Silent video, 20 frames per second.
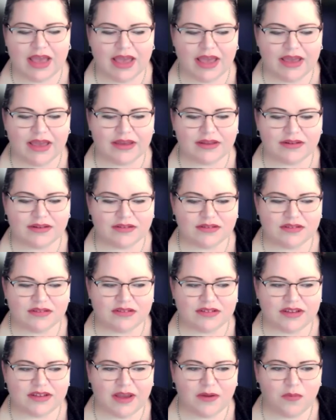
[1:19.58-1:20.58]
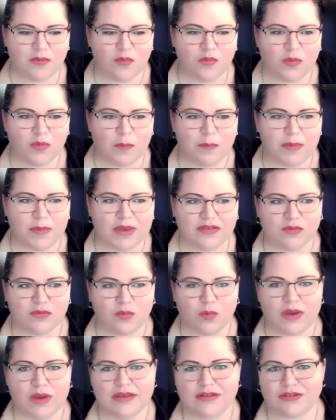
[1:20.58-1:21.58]
and the
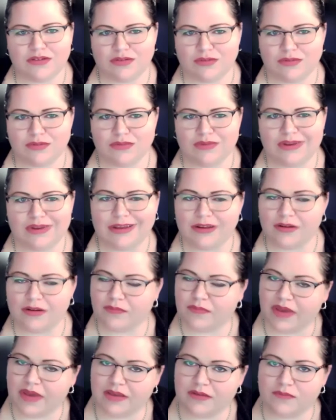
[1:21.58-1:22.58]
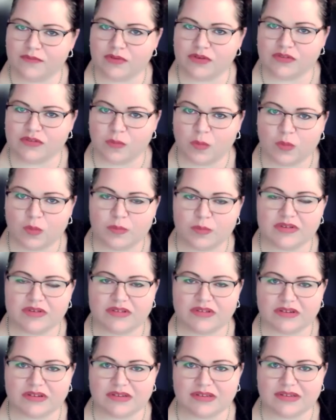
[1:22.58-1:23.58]
best way to innovate for small
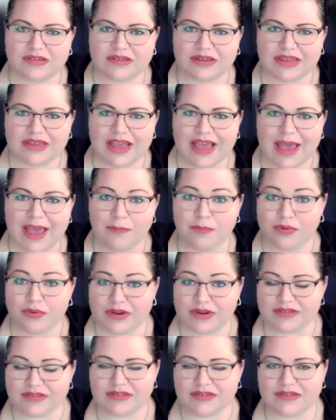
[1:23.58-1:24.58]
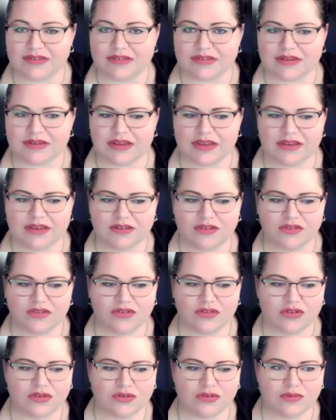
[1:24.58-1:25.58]
business at present
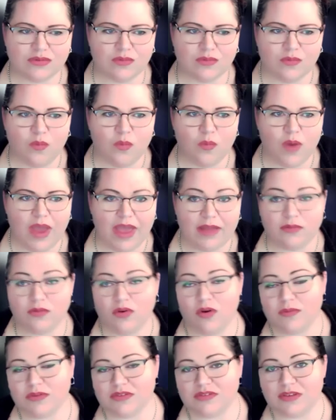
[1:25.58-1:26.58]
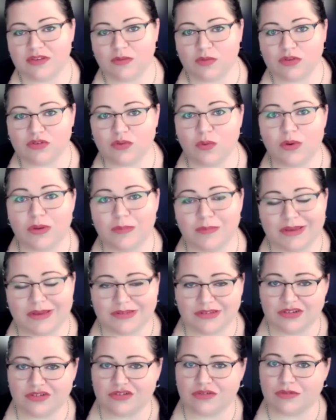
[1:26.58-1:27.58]
is to, and obviously we're talking
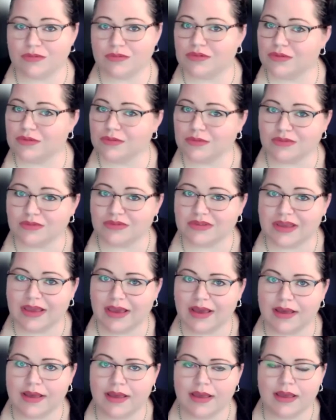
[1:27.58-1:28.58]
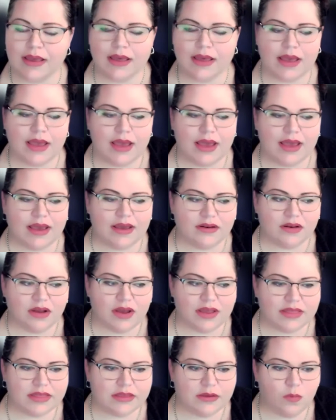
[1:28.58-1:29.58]
about digital tools here, and
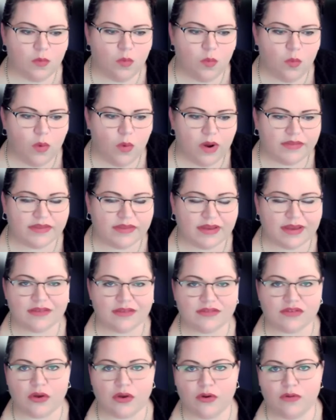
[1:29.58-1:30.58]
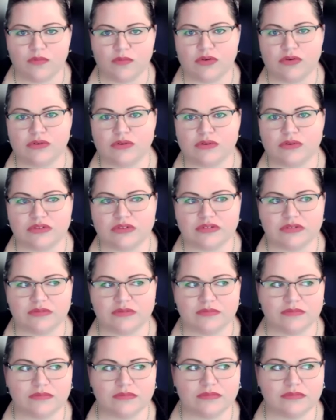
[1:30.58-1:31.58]
I think one that gets overlooked
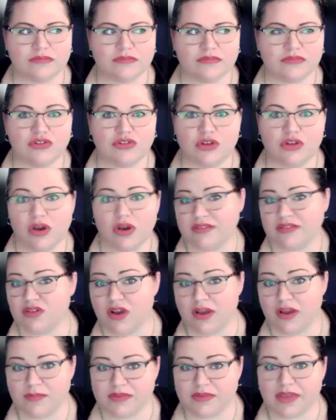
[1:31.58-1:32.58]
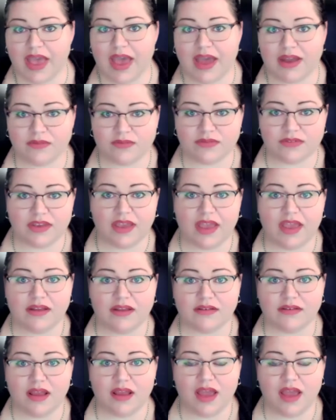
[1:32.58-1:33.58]
9 times out of
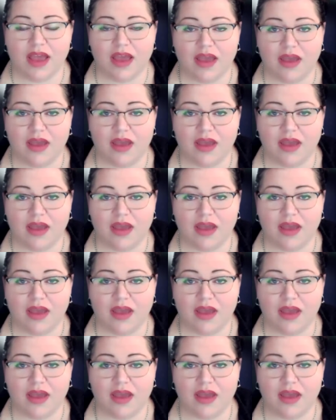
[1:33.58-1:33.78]
10